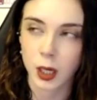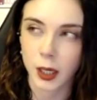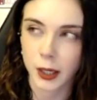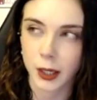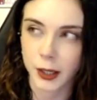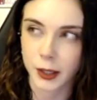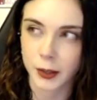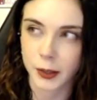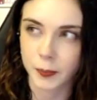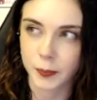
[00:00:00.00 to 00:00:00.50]

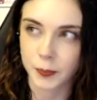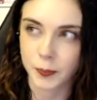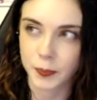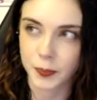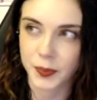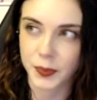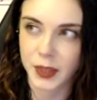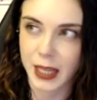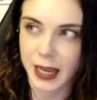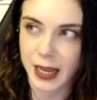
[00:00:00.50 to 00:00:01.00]

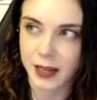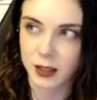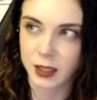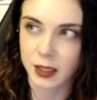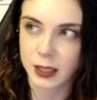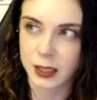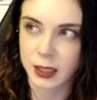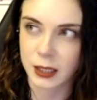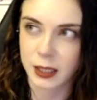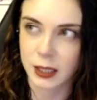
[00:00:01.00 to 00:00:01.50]
Then
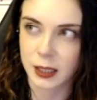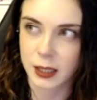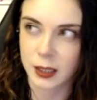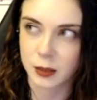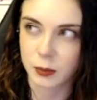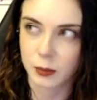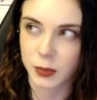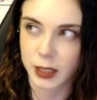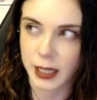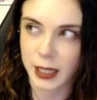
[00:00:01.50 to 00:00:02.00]
I
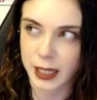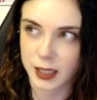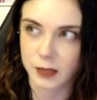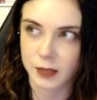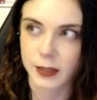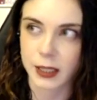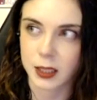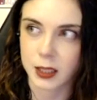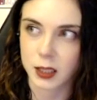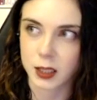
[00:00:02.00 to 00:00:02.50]
did my
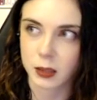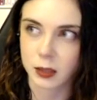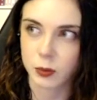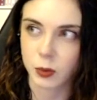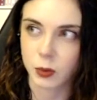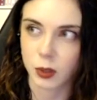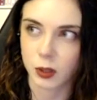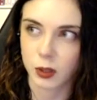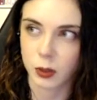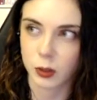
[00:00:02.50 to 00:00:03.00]
next fantasy
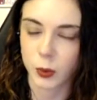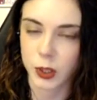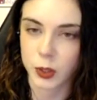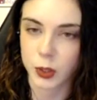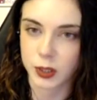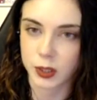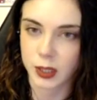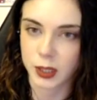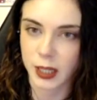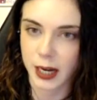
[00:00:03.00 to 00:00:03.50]
one,
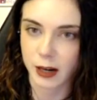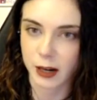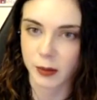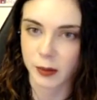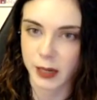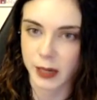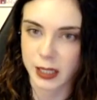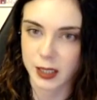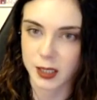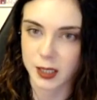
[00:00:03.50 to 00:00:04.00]
which was The
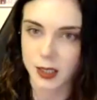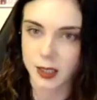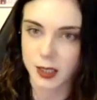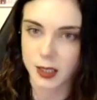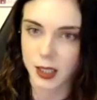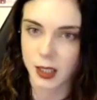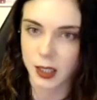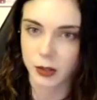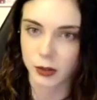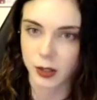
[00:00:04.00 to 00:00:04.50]
Necromancer's
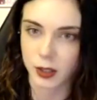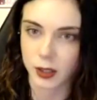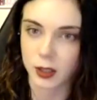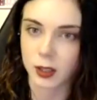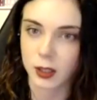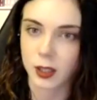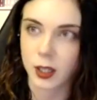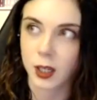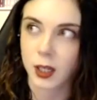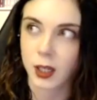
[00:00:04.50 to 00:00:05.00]

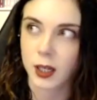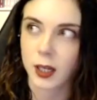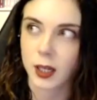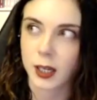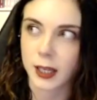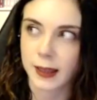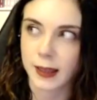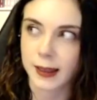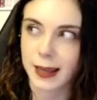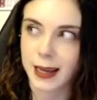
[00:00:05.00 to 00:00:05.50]
Secret.
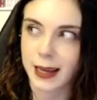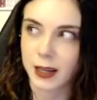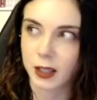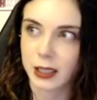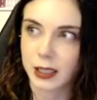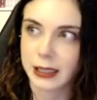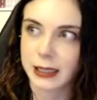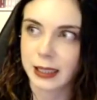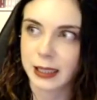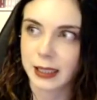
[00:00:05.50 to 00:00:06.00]
And then
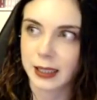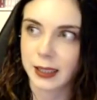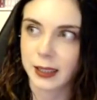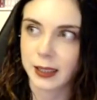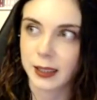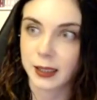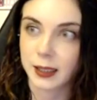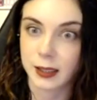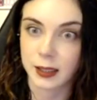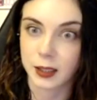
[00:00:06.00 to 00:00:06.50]
I
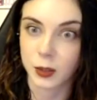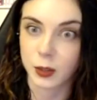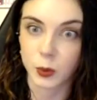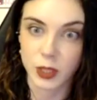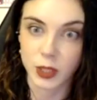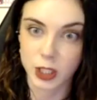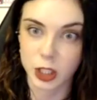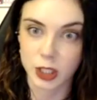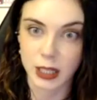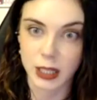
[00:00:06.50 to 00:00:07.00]
did The
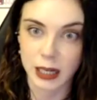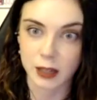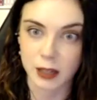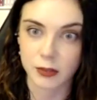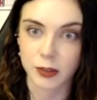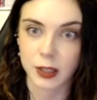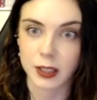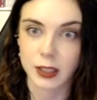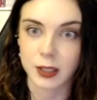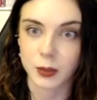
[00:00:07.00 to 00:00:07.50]
Witch's
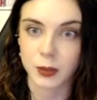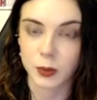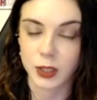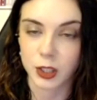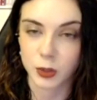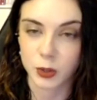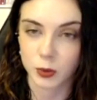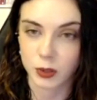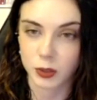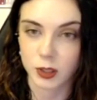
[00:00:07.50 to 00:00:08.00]
Sacrifice,
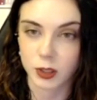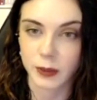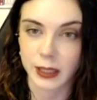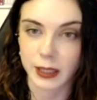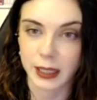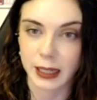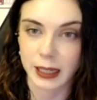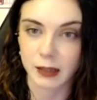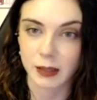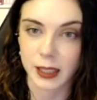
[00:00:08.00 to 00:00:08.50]
which is what's
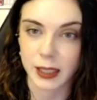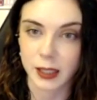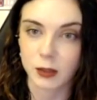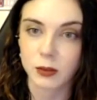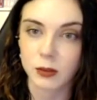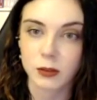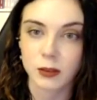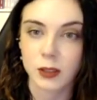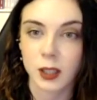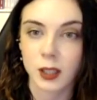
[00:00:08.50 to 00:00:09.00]
coming out
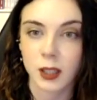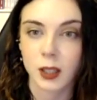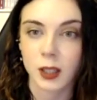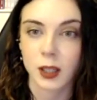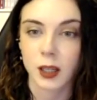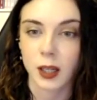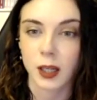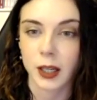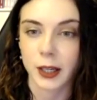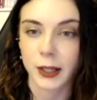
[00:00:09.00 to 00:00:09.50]
now.
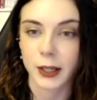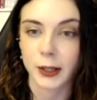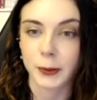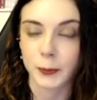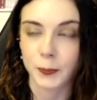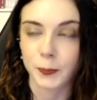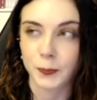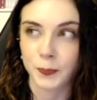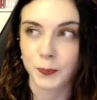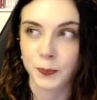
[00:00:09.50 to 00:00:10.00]

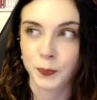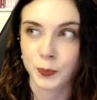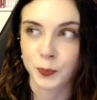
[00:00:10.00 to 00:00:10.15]
So